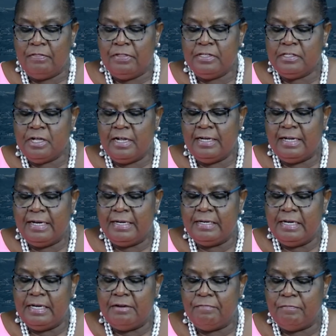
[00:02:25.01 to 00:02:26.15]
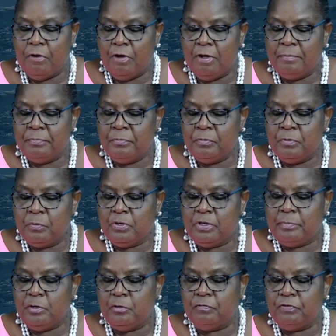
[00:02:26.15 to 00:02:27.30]
This online ED form will
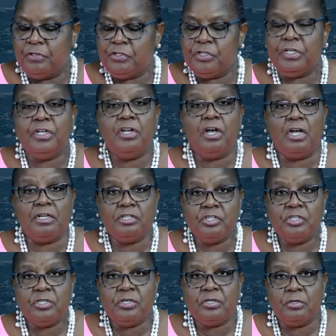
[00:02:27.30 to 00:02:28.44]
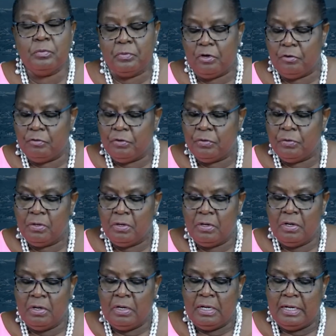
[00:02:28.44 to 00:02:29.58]
be officially launched tomorrow
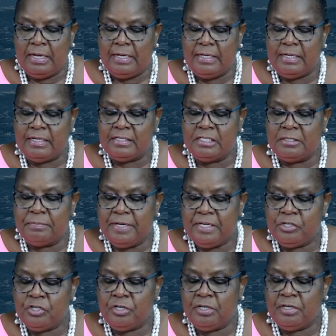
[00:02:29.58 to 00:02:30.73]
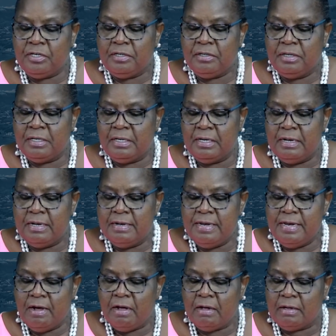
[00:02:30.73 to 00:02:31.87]
in a special
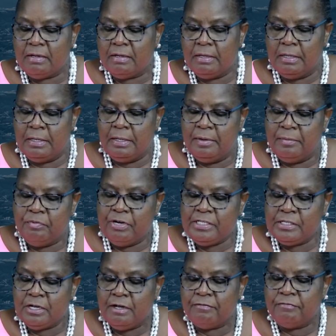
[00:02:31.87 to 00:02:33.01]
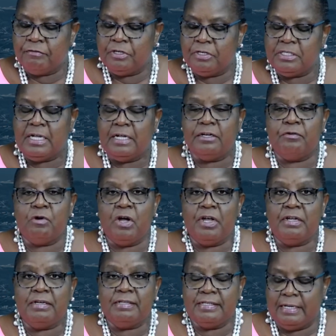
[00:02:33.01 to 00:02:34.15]
NIAC press conference at the
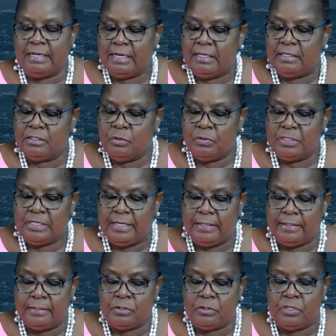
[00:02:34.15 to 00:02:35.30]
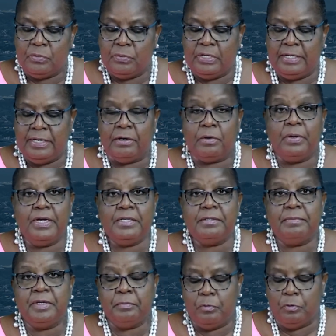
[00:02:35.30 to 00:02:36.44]
Royal St. Kitts Hotel. So you will hear quite a
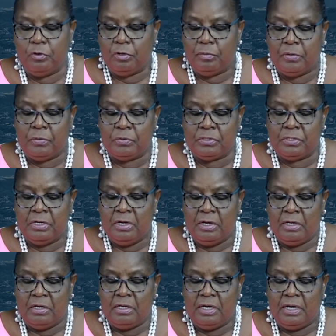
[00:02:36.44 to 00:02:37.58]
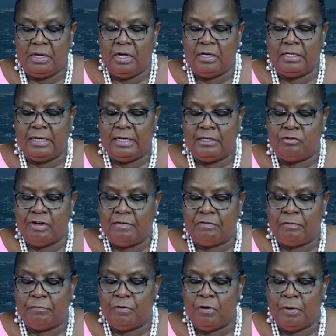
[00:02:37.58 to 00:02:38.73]
bit more about the online
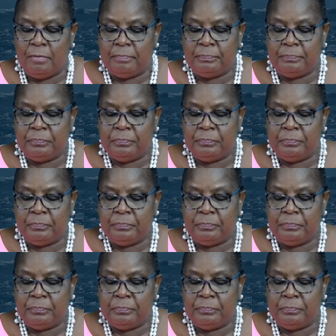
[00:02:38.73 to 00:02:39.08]
travel form.